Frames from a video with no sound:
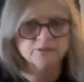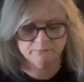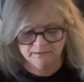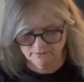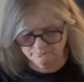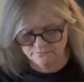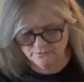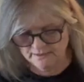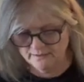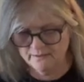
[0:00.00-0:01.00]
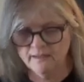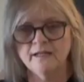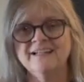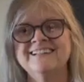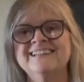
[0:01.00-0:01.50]
my doodad.
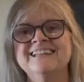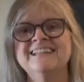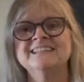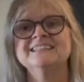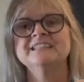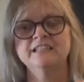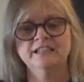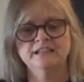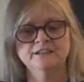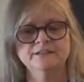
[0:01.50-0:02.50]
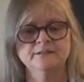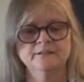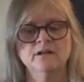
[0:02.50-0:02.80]
This is,